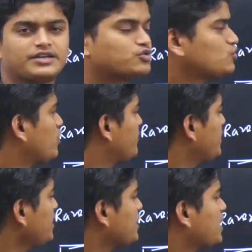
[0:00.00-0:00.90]
It should not
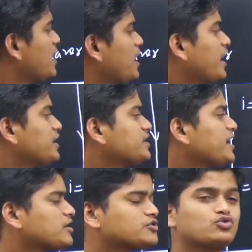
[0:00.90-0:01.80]
be, incidence
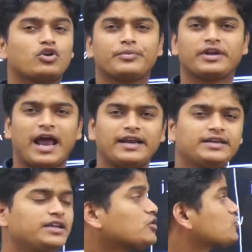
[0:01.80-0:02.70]
angle should not be
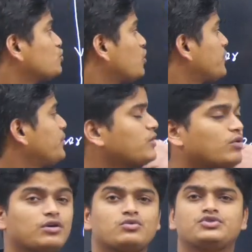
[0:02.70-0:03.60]
90 or should not be
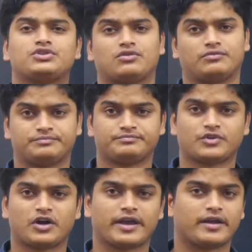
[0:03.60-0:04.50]
equal to 0.
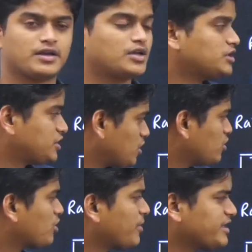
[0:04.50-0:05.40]
Okay. This is called
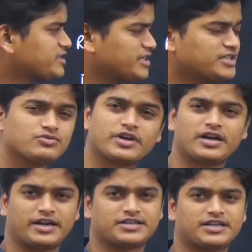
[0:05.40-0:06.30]
normal incidence. You can
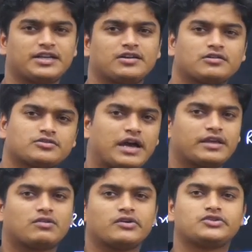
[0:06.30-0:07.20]
understand here also I
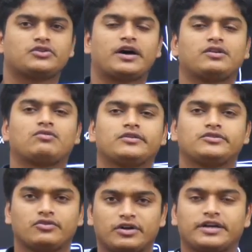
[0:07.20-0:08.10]
equal to 0, R equal to
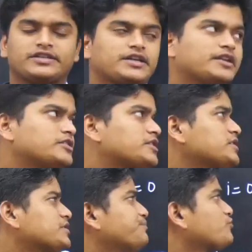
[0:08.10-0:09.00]
0, you will understand the
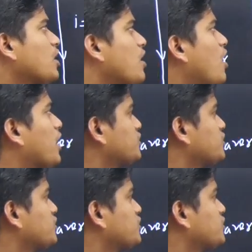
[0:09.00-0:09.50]
things. Okay.